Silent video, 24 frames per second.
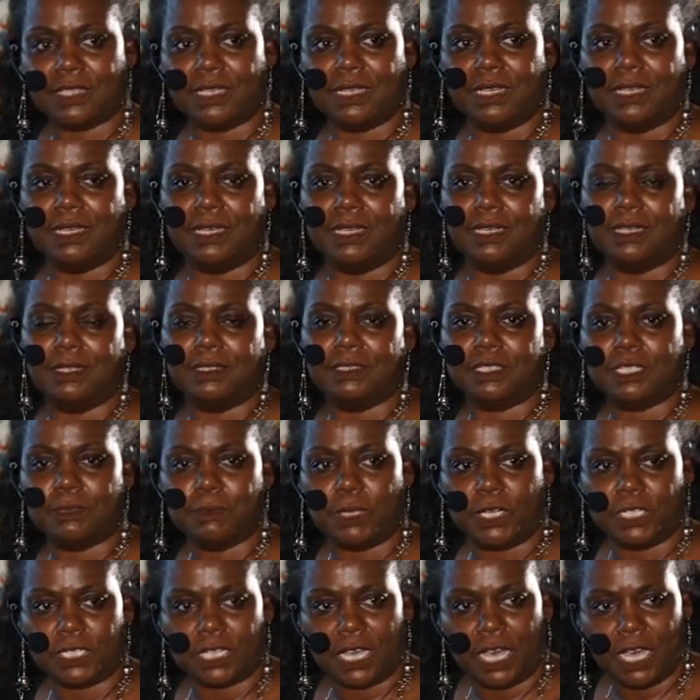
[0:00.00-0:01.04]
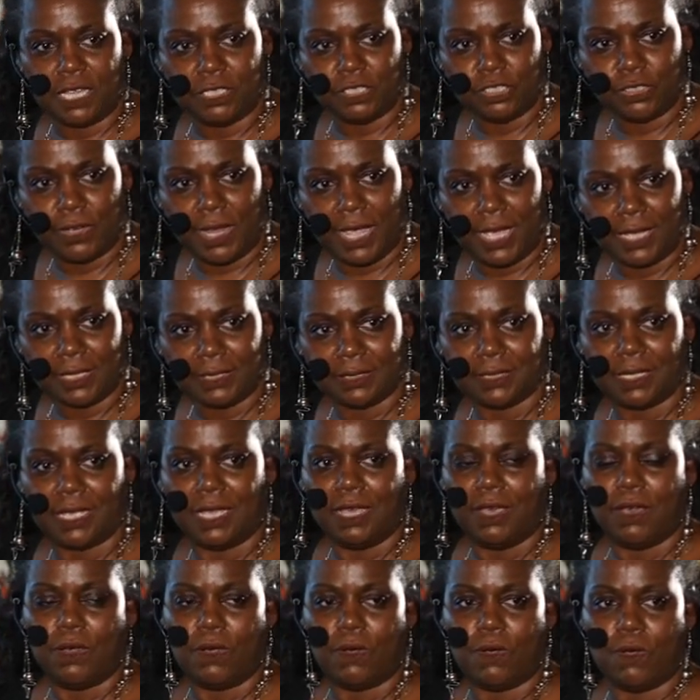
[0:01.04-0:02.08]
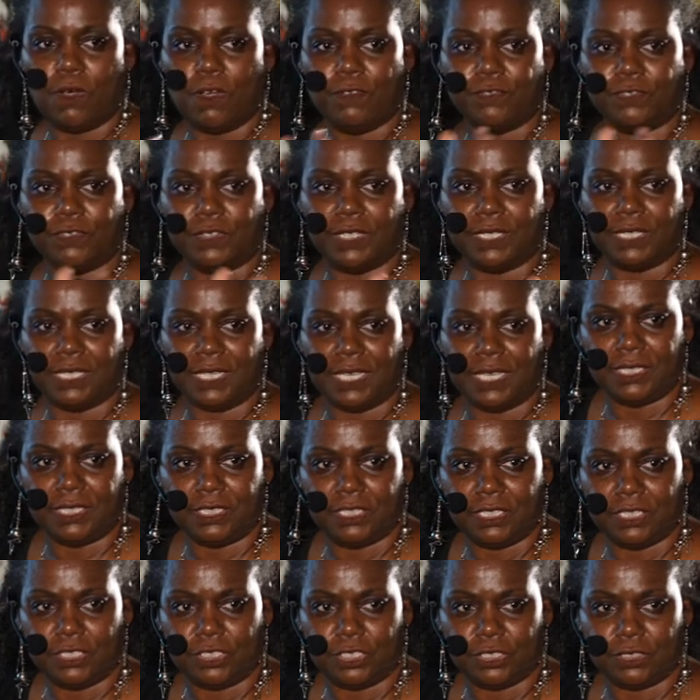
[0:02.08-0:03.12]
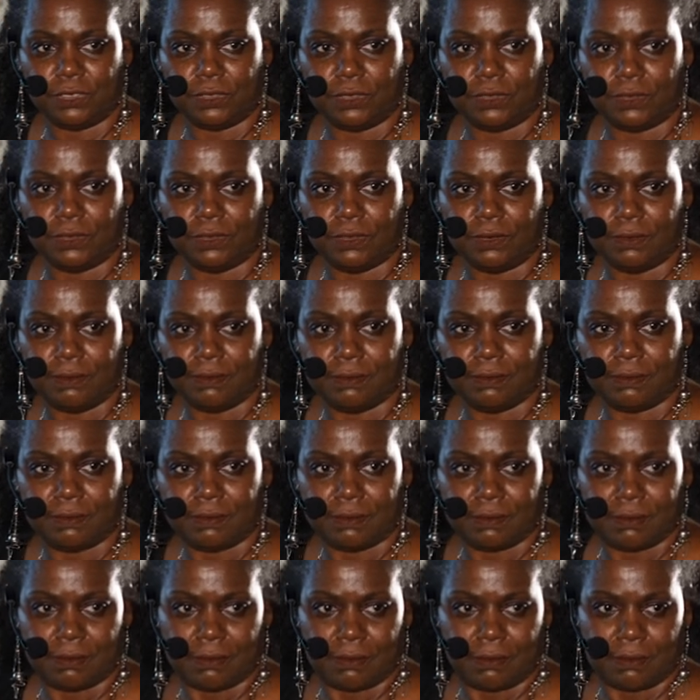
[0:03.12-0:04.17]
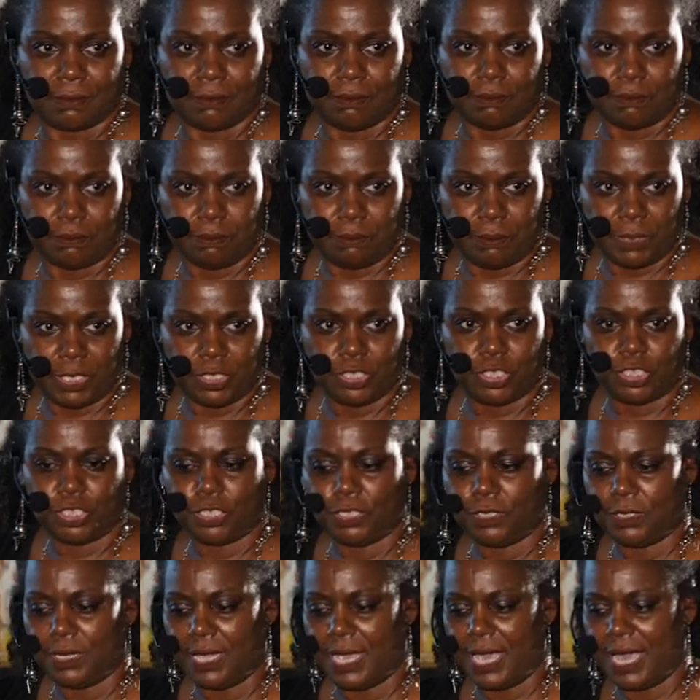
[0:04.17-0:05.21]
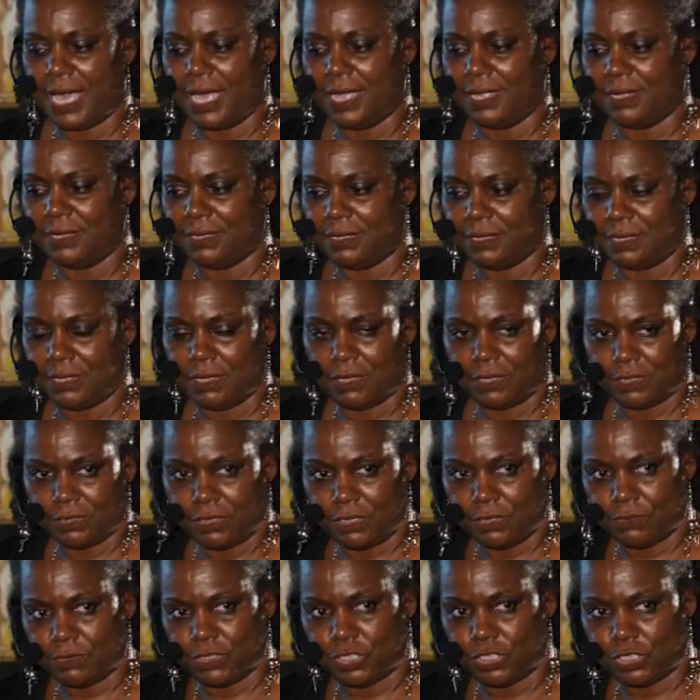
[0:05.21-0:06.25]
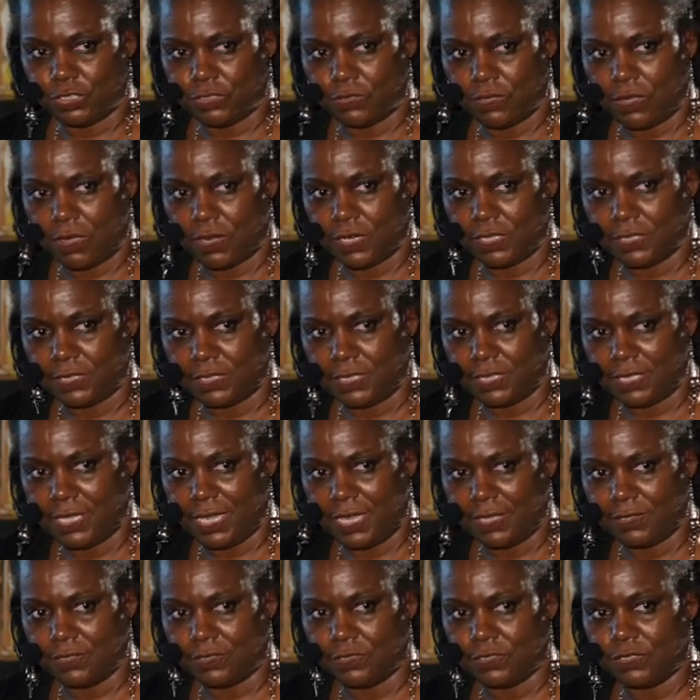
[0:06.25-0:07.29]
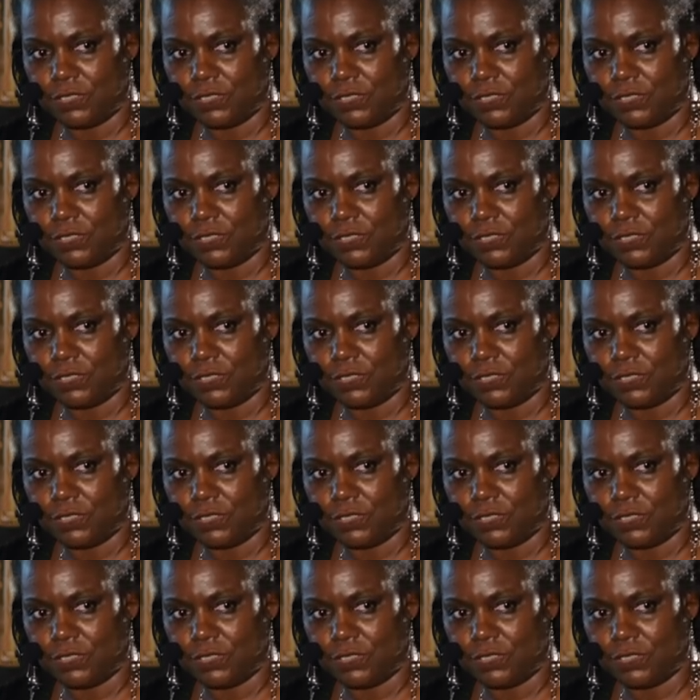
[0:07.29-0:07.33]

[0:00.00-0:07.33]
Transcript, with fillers: a, a smart contract, offering digital picture and the original art together.